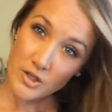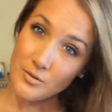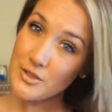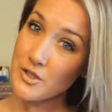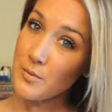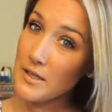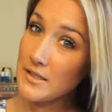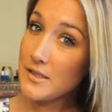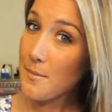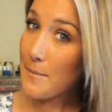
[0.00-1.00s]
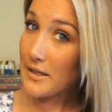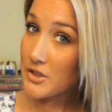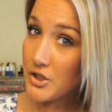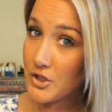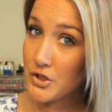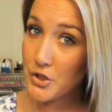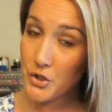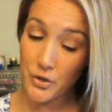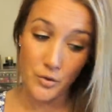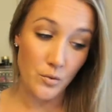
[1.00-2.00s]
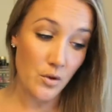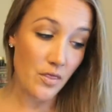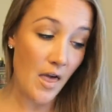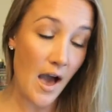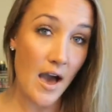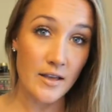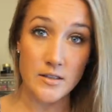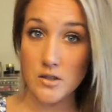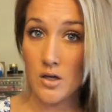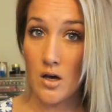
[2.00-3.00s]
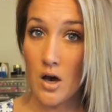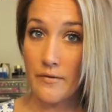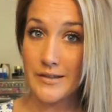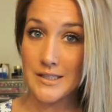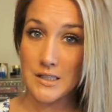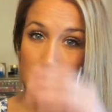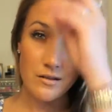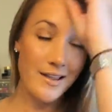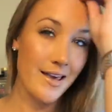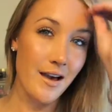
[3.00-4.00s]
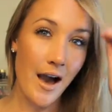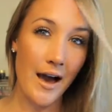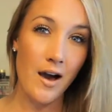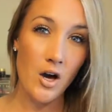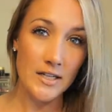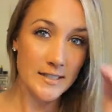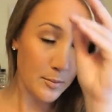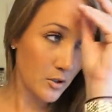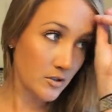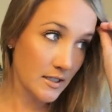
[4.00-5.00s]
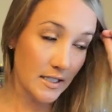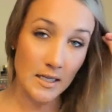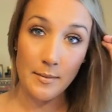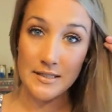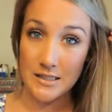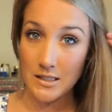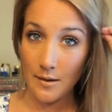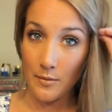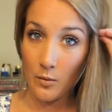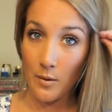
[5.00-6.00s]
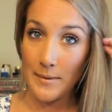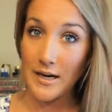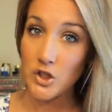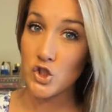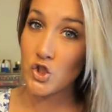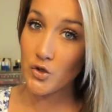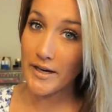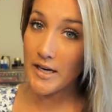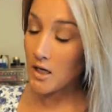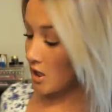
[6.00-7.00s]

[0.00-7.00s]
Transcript: So I just wanted to mention too that obviously like on a typical day-to-day basis I'm going to wear my hair straight.